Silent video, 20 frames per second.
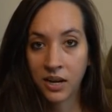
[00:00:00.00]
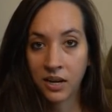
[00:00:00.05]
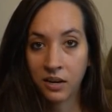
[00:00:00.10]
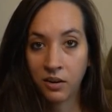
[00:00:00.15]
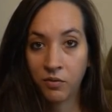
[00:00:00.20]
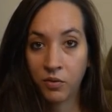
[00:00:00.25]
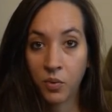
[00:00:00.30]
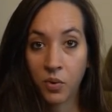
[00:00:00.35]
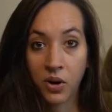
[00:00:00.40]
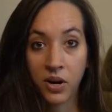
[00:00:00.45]
And
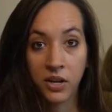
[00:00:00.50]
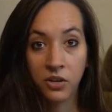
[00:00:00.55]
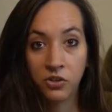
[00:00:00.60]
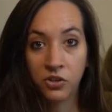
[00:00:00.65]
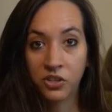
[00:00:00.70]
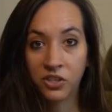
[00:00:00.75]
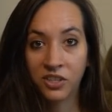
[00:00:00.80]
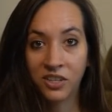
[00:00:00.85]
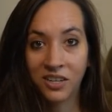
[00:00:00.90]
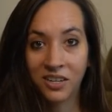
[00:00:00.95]
if you are
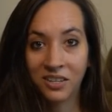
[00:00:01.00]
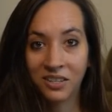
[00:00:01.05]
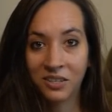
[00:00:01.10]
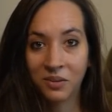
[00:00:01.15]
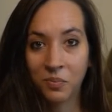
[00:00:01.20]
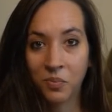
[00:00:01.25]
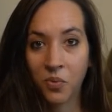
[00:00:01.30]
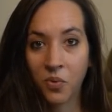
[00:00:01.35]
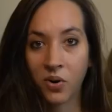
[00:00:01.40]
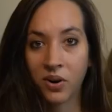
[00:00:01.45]
interested in
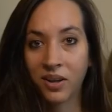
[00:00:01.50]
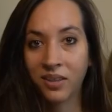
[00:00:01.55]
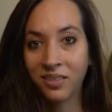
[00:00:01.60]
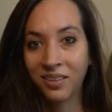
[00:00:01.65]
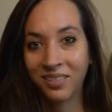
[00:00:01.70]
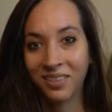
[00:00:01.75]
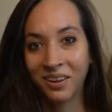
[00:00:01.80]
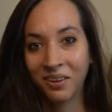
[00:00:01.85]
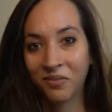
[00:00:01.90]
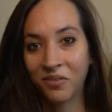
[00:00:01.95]
supporting,
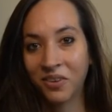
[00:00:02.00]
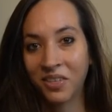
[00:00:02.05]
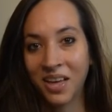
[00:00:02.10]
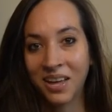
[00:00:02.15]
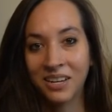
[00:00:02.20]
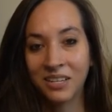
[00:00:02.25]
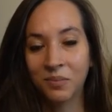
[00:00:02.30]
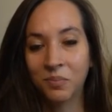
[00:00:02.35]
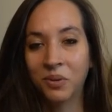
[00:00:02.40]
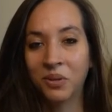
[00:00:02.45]
the link for
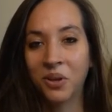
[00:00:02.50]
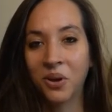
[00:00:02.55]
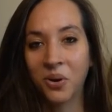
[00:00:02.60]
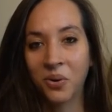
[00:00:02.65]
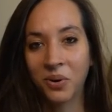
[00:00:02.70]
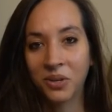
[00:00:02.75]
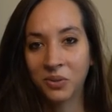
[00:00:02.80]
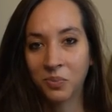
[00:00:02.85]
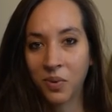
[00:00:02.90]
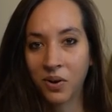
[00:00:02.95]
that is
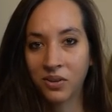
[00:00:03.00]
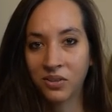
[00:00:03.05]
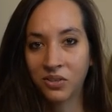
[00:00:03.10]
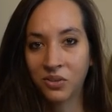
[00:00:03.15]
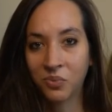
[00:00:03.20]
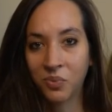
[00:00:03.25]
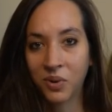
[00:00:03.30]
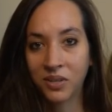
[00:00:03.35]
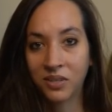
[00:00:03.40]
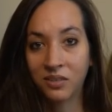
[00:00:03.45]
below, as well as
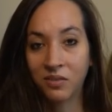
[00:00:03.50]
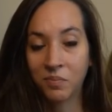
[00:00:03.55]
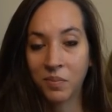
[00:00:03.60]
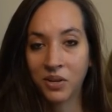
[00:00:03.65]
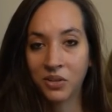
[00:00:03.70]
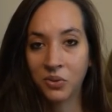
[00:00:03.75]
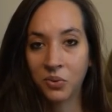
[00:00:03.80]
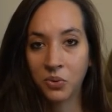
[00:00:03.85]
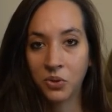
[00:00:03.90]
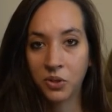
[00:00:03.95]
the rest of my
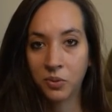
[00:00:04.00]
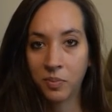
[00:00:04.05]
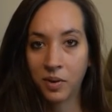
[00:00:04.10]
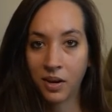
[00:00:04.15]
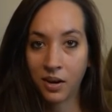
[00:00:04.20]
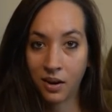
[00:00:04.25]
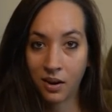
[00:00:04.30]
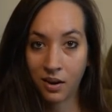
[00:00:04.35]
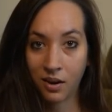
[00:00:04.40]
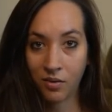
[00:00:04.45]
social
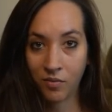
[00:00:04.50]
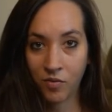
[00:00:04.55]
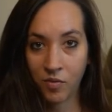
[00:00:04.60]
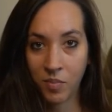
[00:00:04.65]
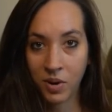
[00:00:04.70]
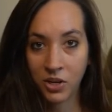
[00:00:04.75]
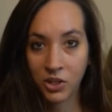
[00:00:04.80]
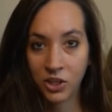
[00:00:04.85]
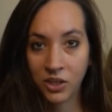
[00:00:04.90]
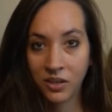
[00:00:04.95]
media
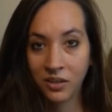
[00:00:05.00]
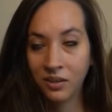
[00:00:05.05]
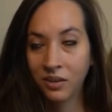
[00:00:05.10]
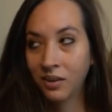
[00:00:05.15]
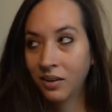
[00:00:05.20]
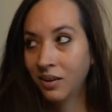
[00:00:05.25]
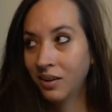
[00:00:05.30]
information.